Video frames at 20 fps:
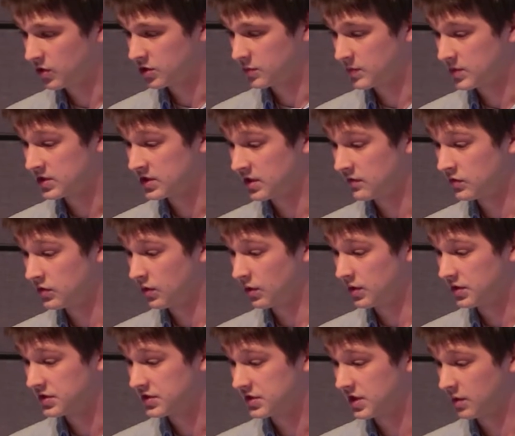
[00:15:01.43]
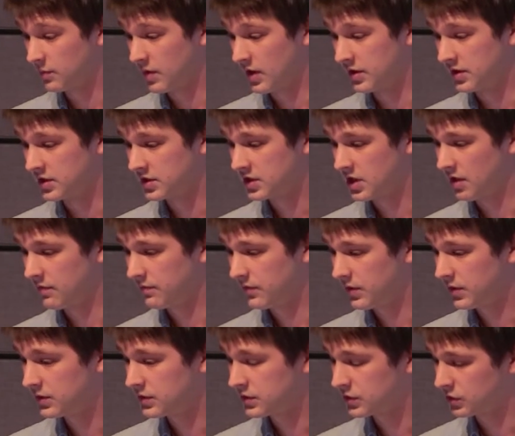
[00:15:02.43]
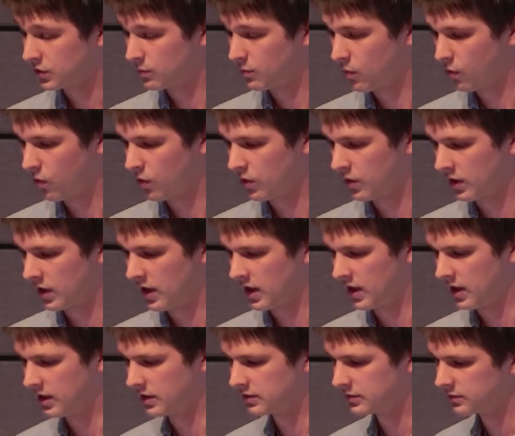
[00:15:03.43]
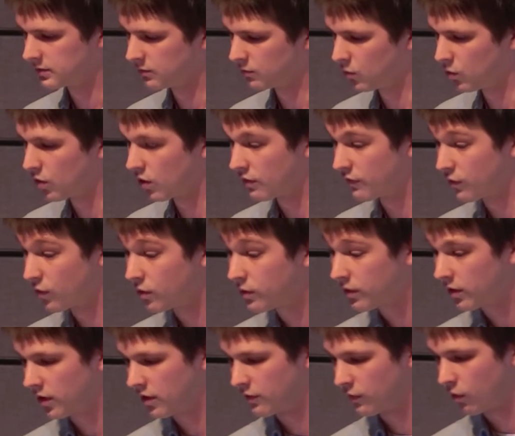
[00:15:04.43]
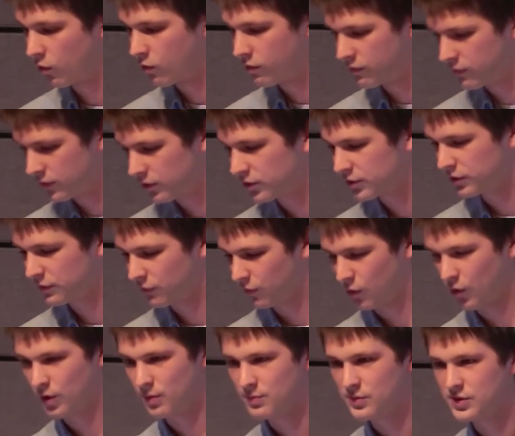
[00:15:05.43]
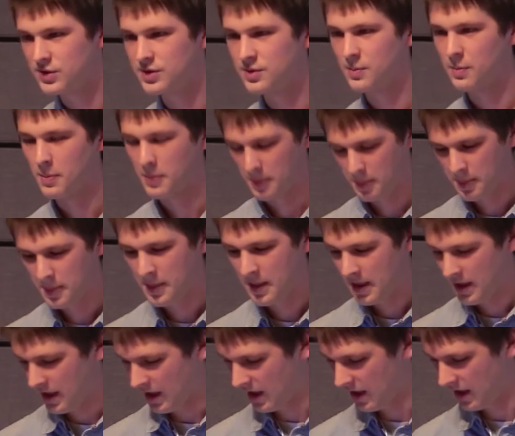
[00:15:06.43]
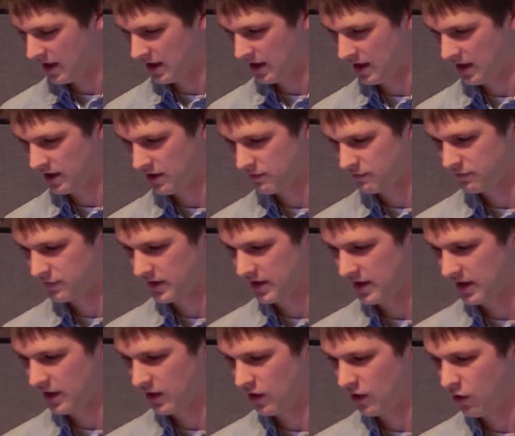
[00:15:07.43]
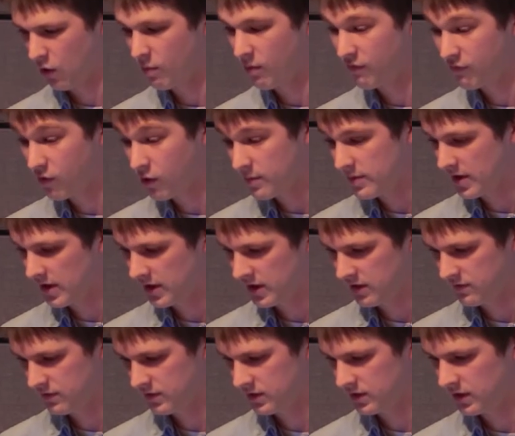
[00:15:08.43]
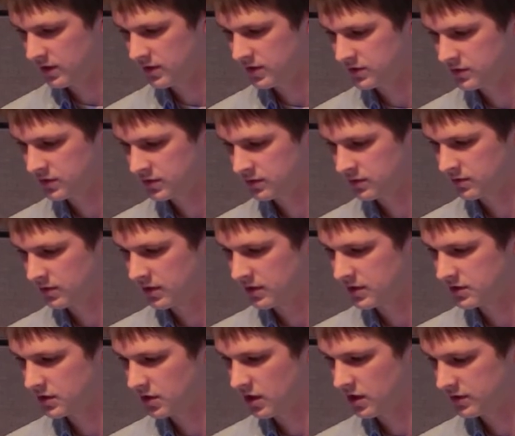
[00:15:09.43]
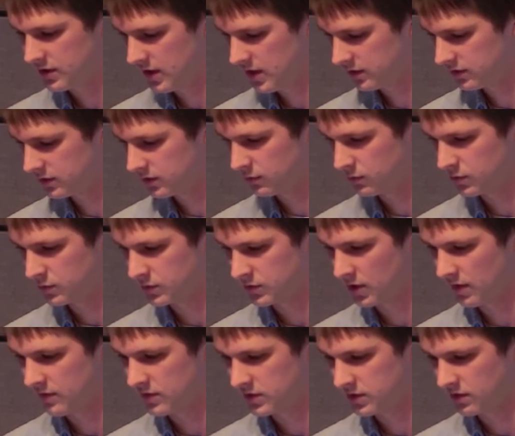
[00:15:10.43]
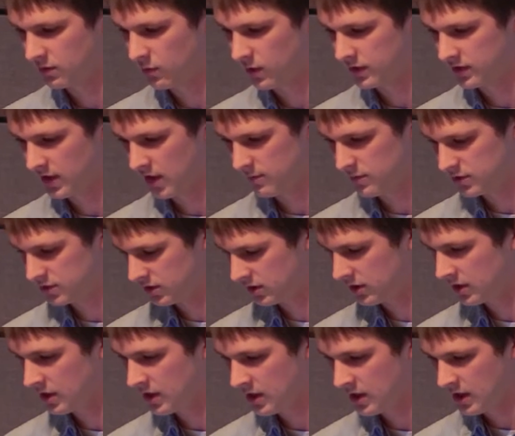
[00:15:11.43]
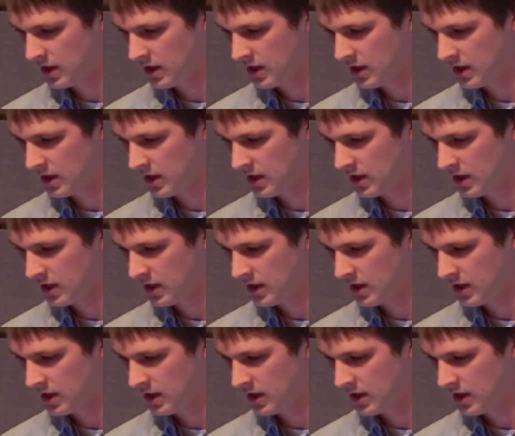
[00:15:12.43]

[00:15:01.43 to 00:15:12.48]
participants even noted stigma and discomfort, so more, uh, more overt forms uh, of uh, homophobia even in this, in this context, which was obviously quite damaging.